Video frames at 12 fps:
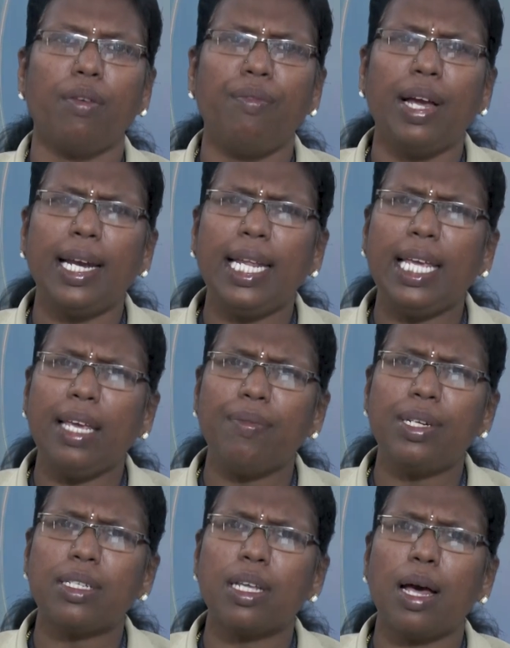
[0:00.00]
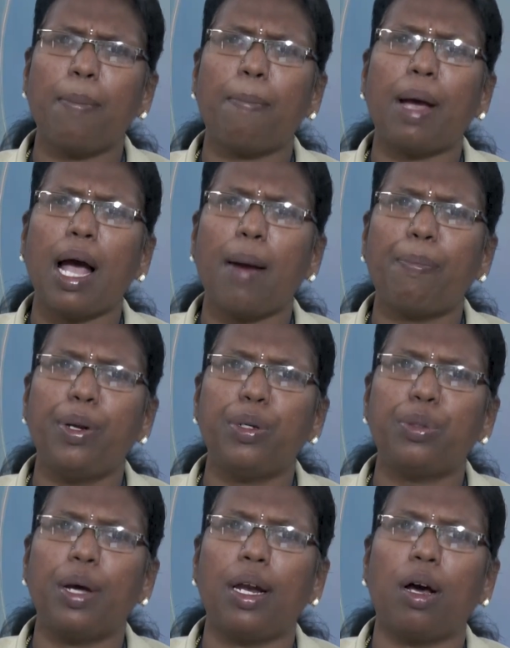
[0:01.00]
When events are
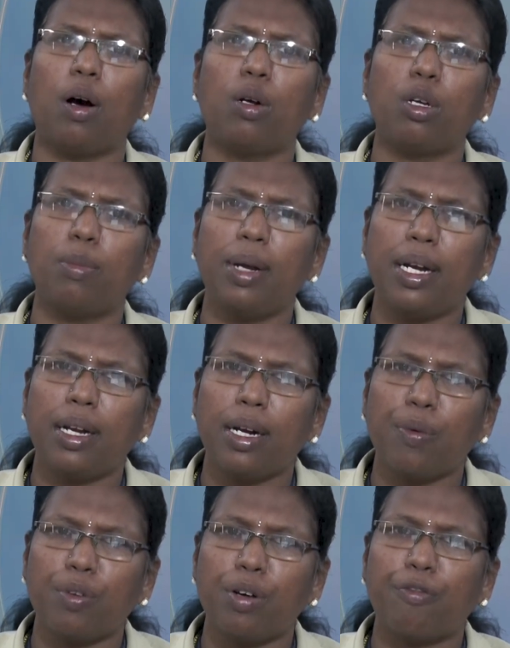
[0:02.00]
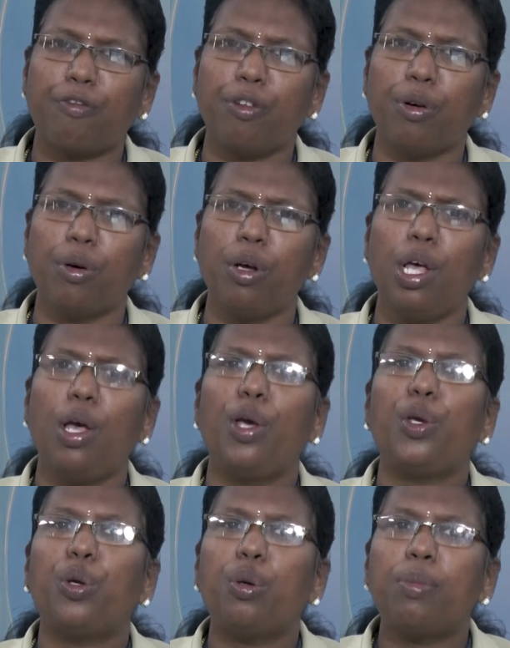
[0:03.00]
mapped to an automated workflow,
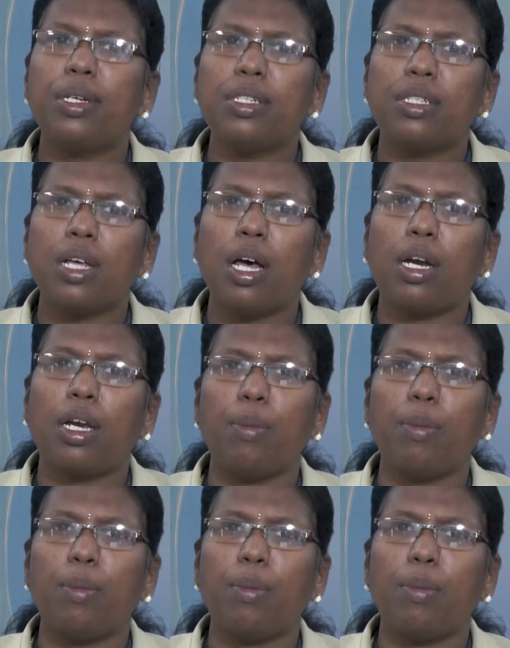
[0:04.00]
humans are